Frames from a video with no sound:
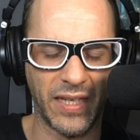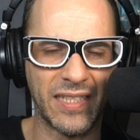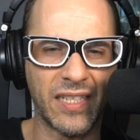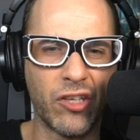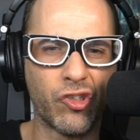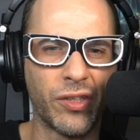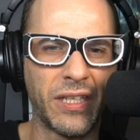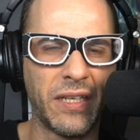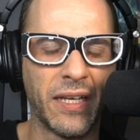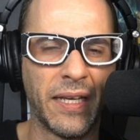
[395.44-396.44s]

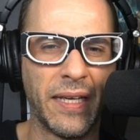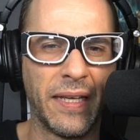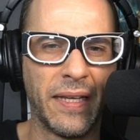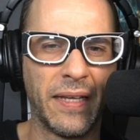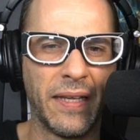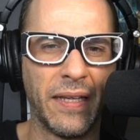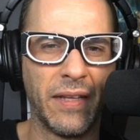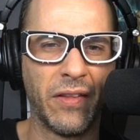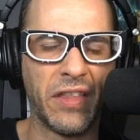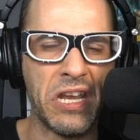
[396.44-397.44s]
essentially
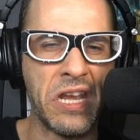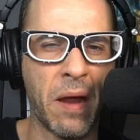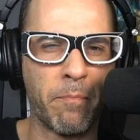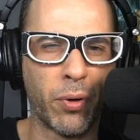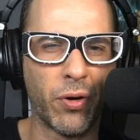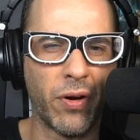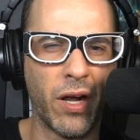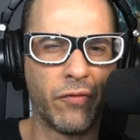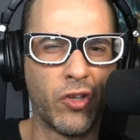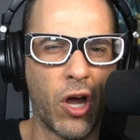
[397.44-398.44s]
the number
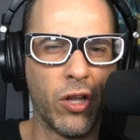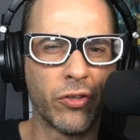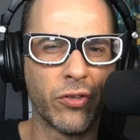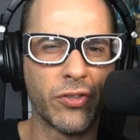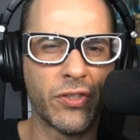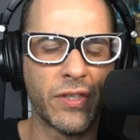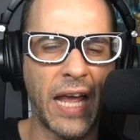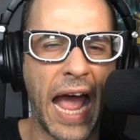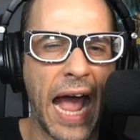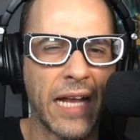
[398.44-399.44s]
of dollars
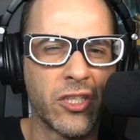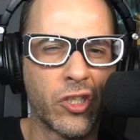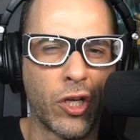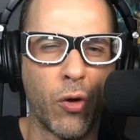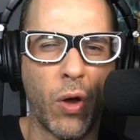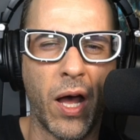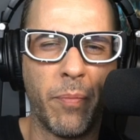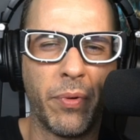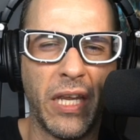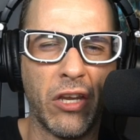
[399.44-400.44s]
has to go
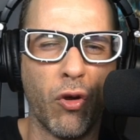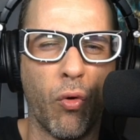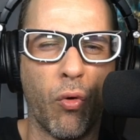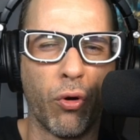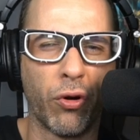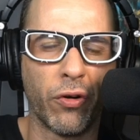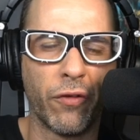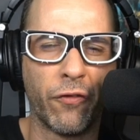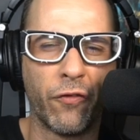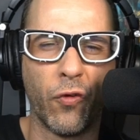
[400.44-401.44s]
up in order
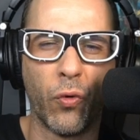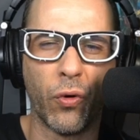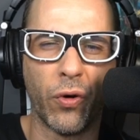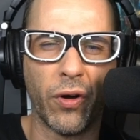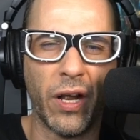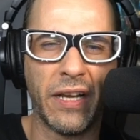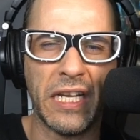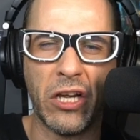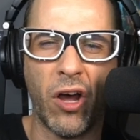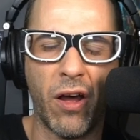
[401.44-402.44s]
for an
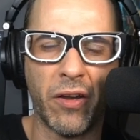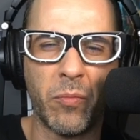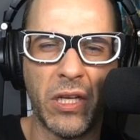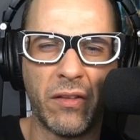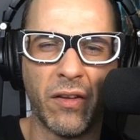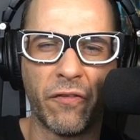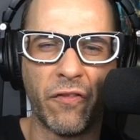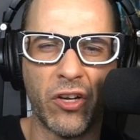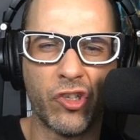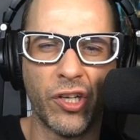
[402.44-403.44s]
economy to
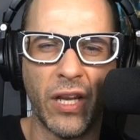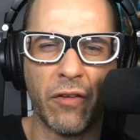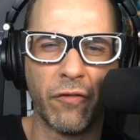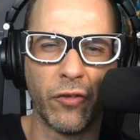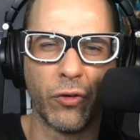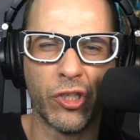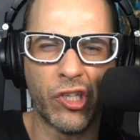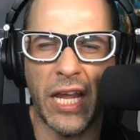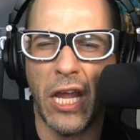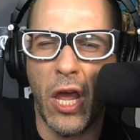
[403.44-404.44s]
function and
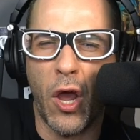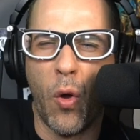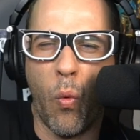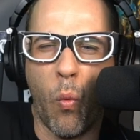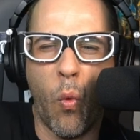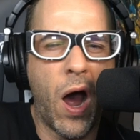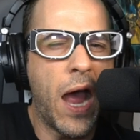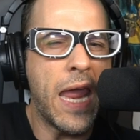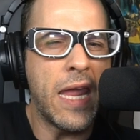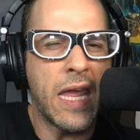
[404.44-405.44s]
flourish? Like,
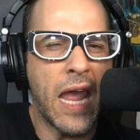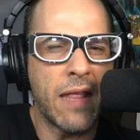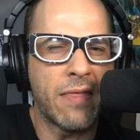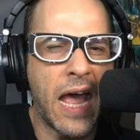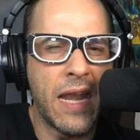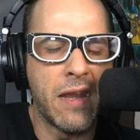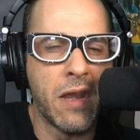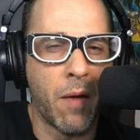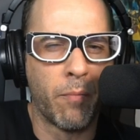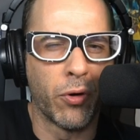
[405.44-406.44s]
why can't that
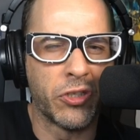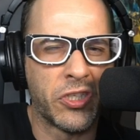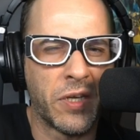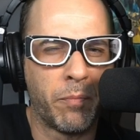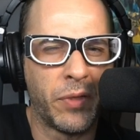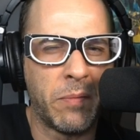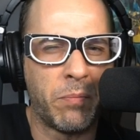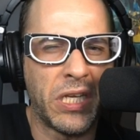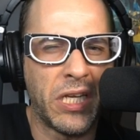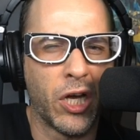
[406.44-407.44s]
number simply
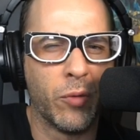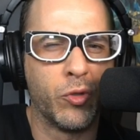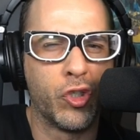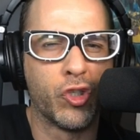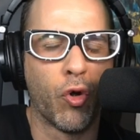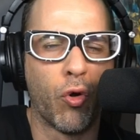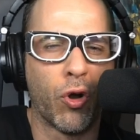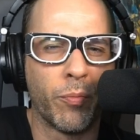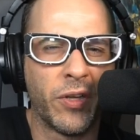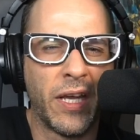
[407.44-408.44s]
be
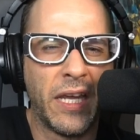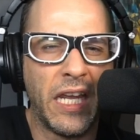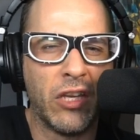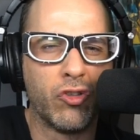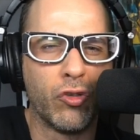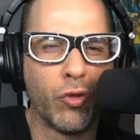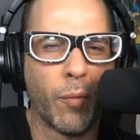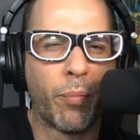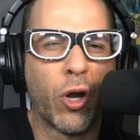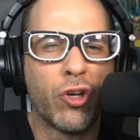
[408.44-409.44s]
absorbed into
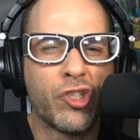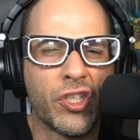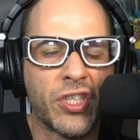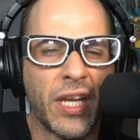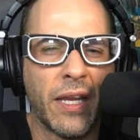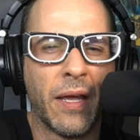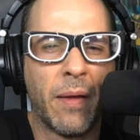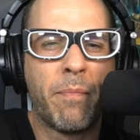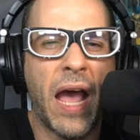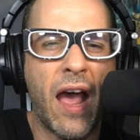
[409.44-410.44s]
the purchasing
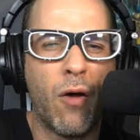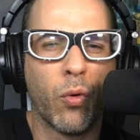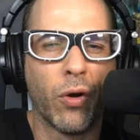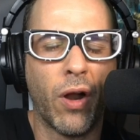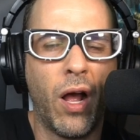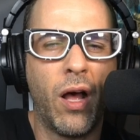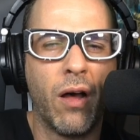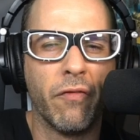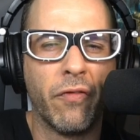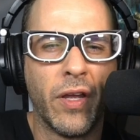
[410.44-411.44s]
power
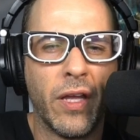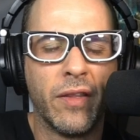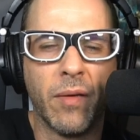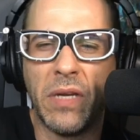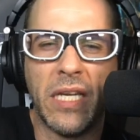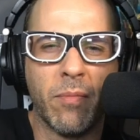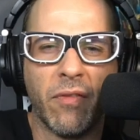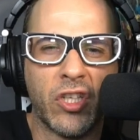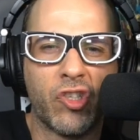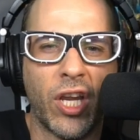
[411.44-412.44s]
of the medium
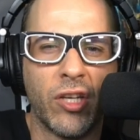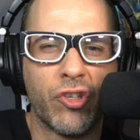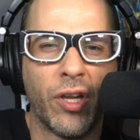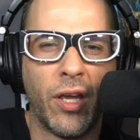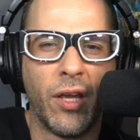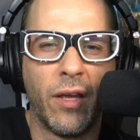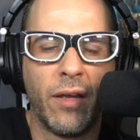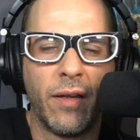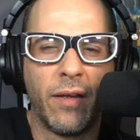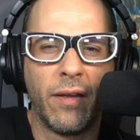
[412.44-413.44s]
of exchange?
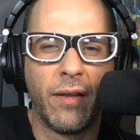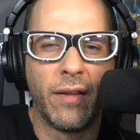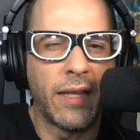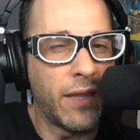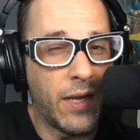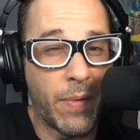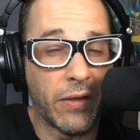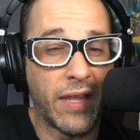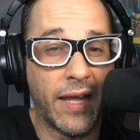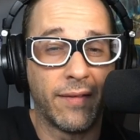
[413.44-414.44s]
Like, think
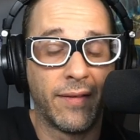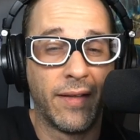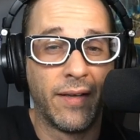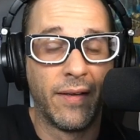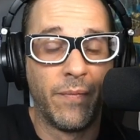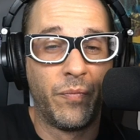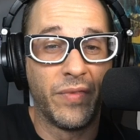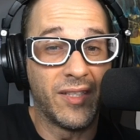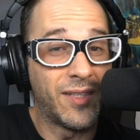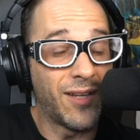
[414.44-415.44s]
about that.
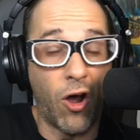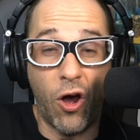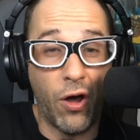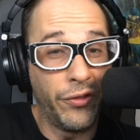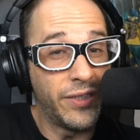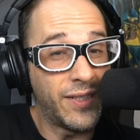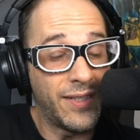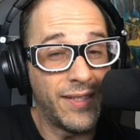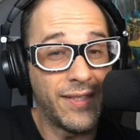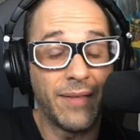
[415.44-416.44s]
This is all this
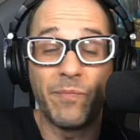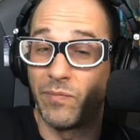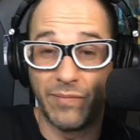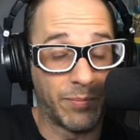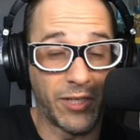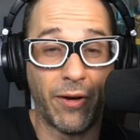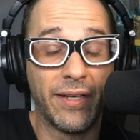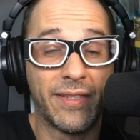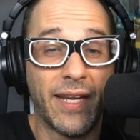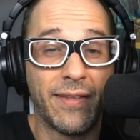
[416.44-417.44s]
is, I'm
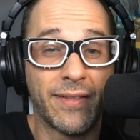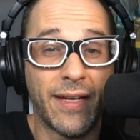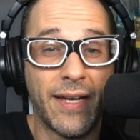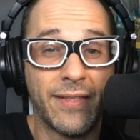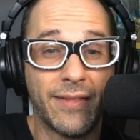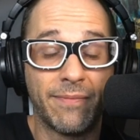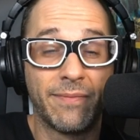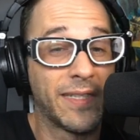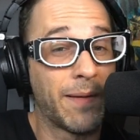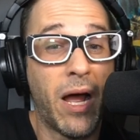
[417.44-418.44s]
sorry to say this, guys,
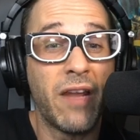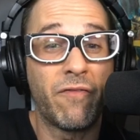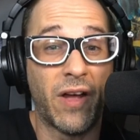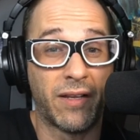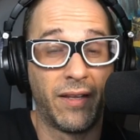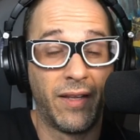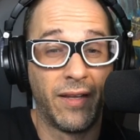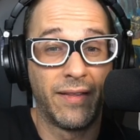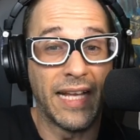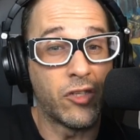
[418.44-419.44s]
it's a mind fuck.
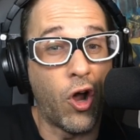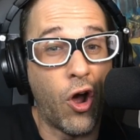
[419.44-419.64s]
That's